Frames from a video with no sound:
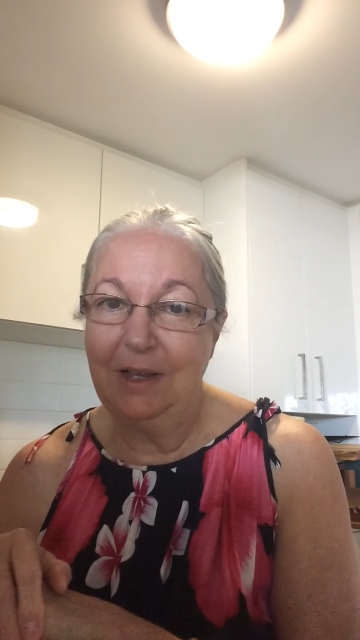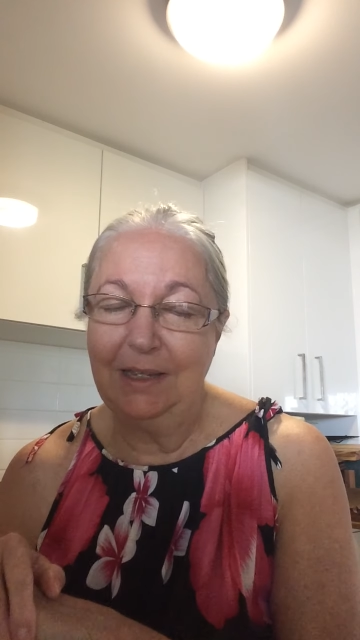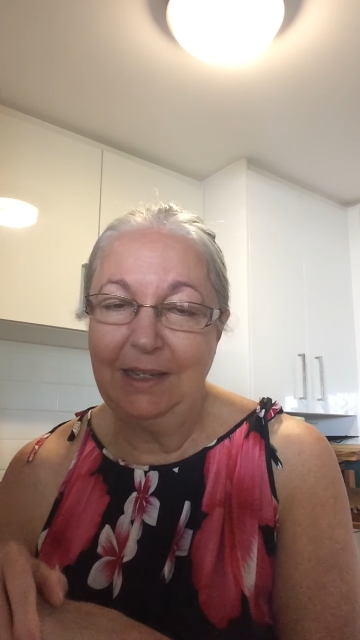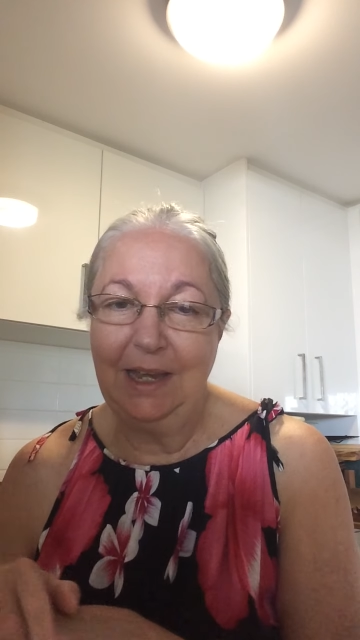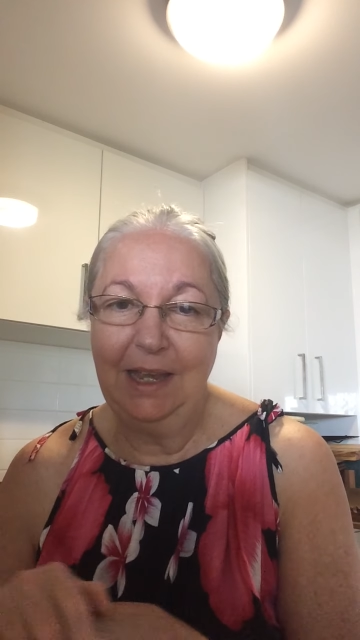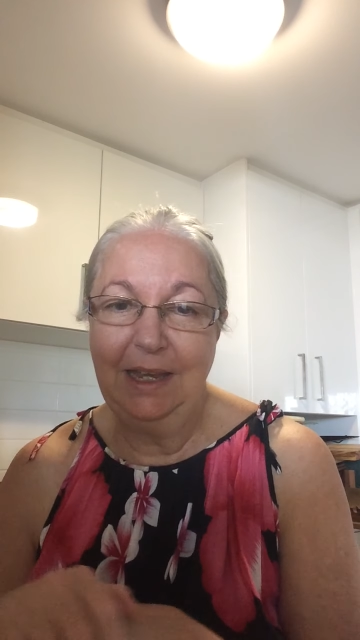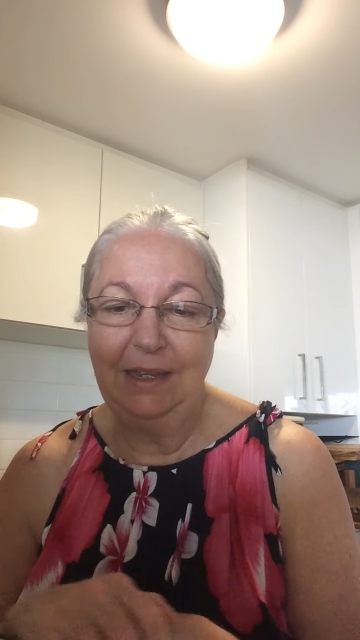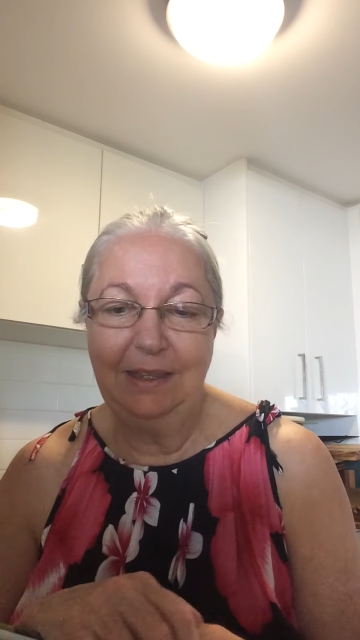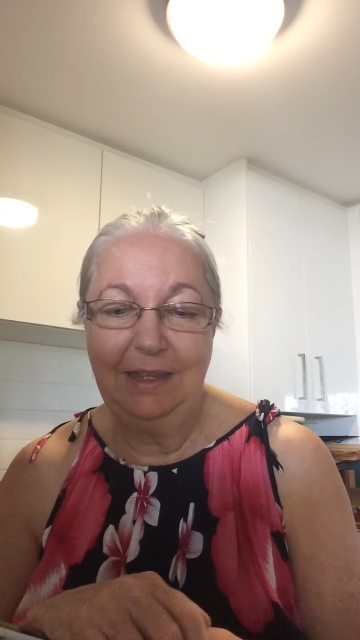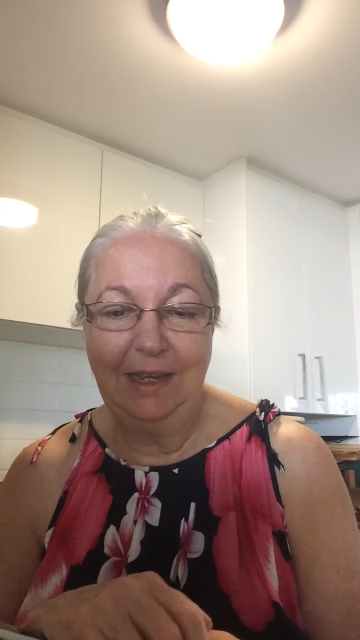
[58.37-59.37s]

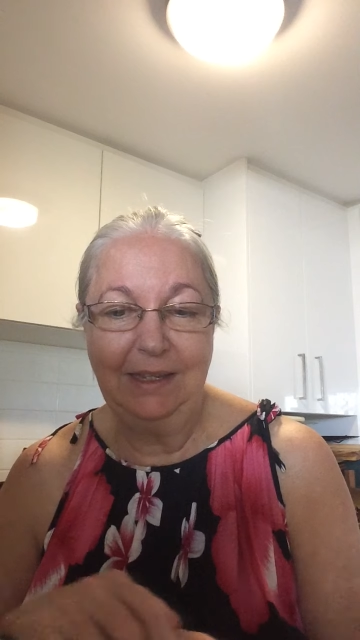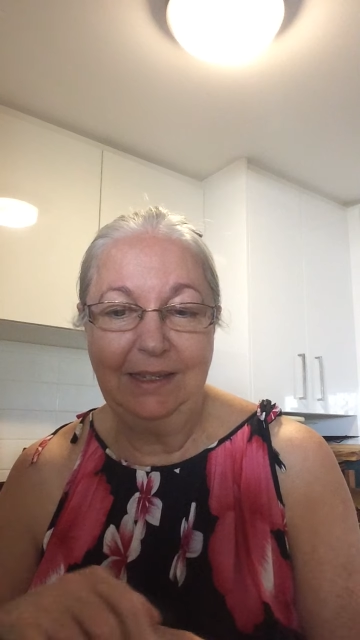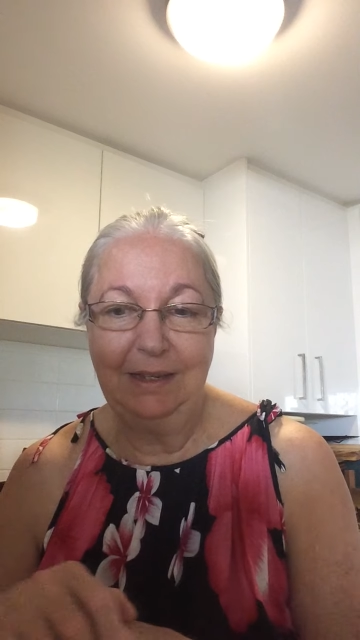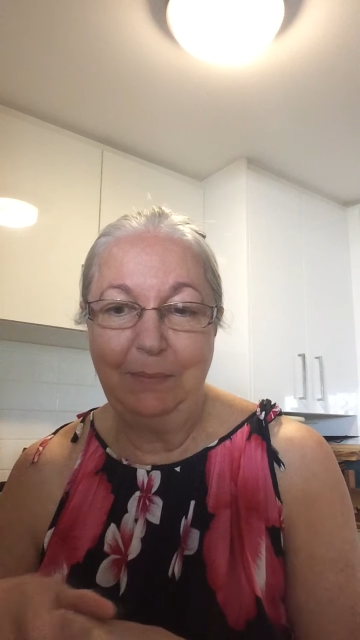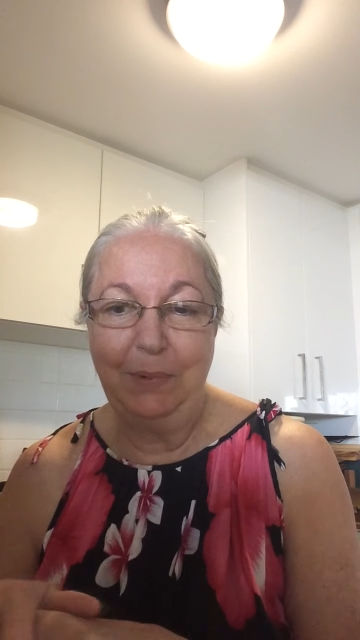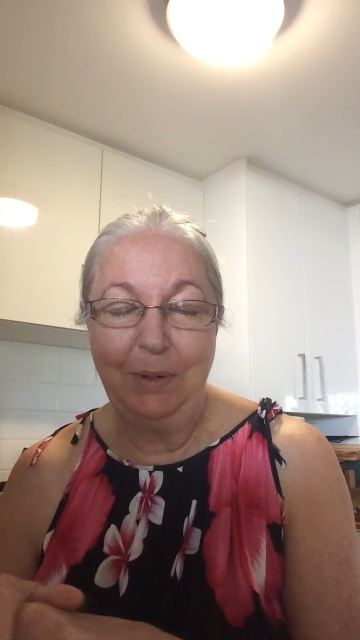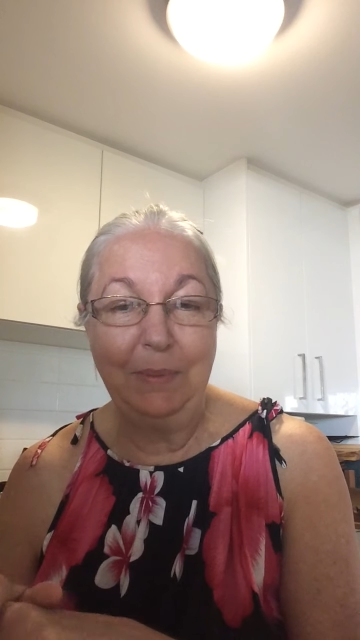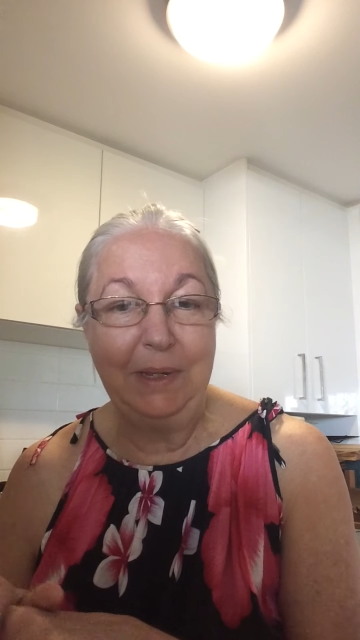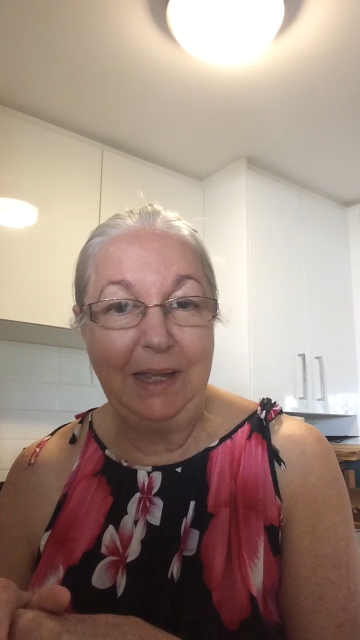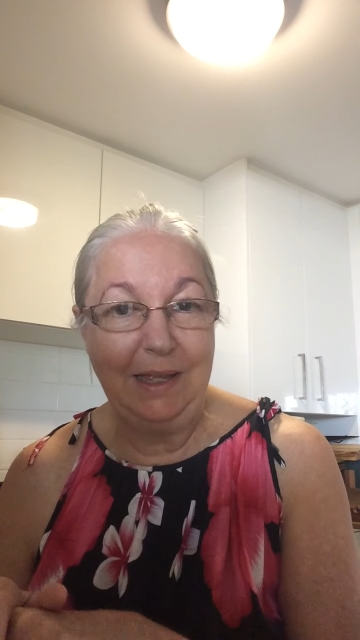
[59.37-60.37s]
contain things that
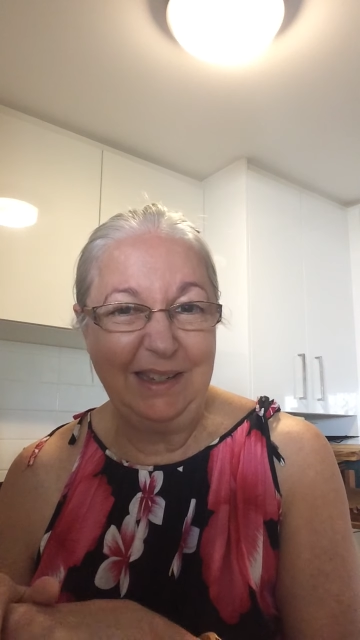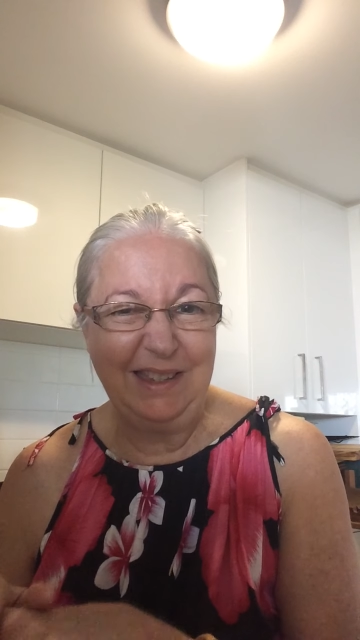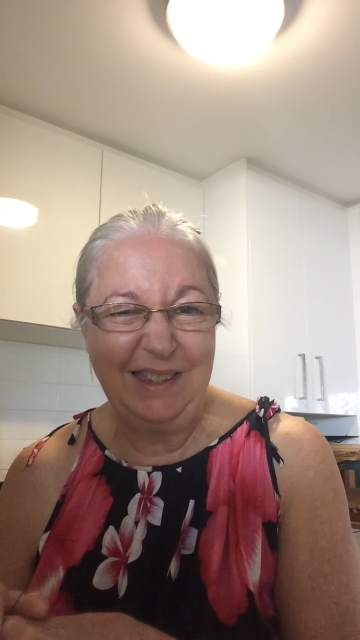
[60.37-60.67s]
probably aren't